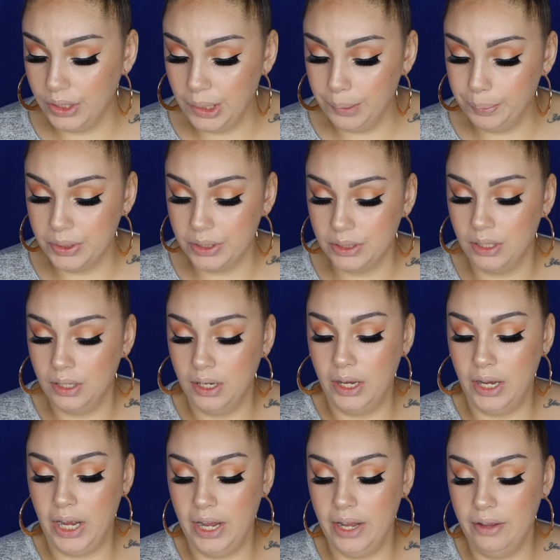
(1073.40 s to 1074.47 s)
Now for
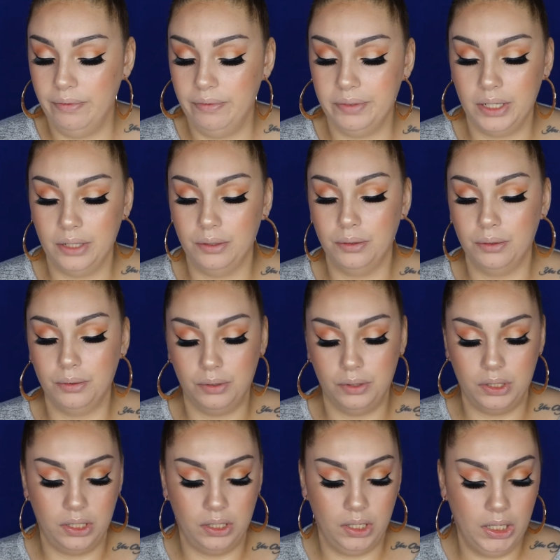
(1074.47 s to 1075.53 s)
lips, I
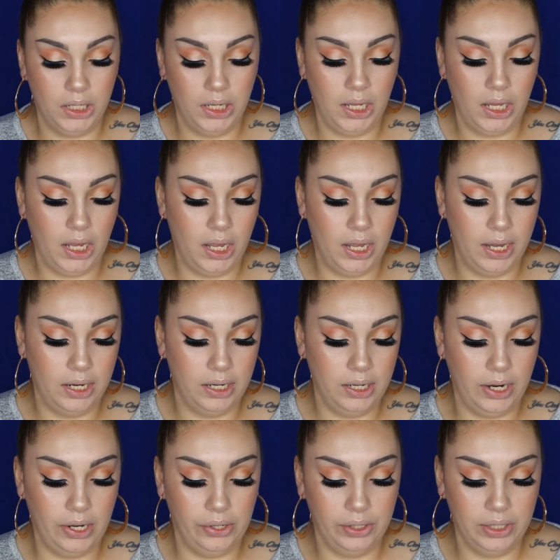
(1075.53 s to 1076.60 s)
found
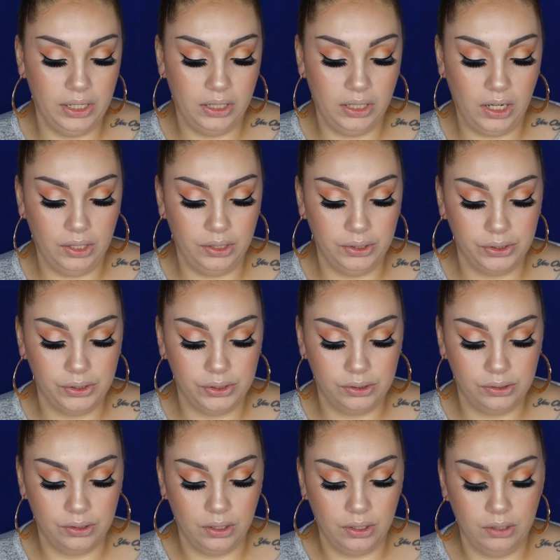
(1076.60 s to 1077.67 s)
an
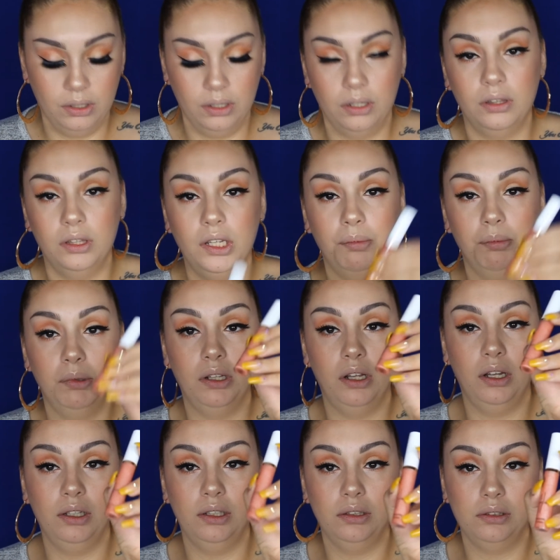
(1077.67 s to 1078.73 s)
LA Colors
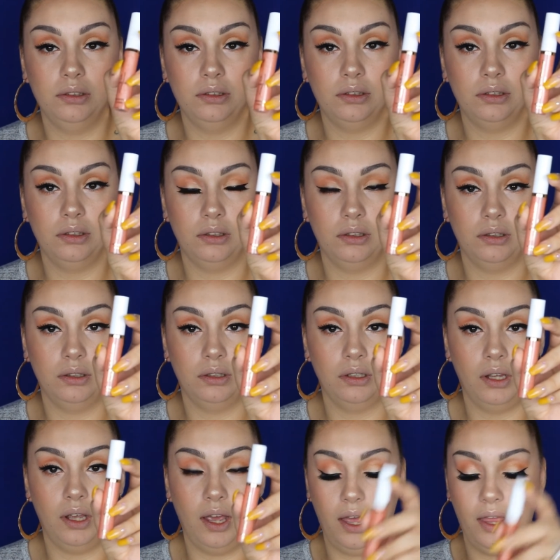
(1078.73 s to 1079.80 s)
lip
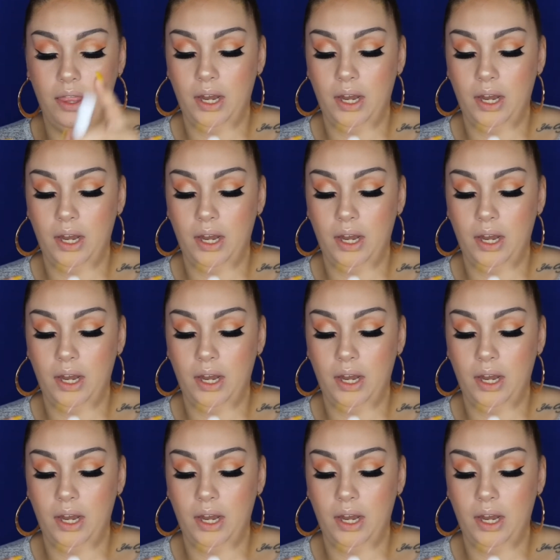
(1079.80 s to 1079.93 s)
gloss,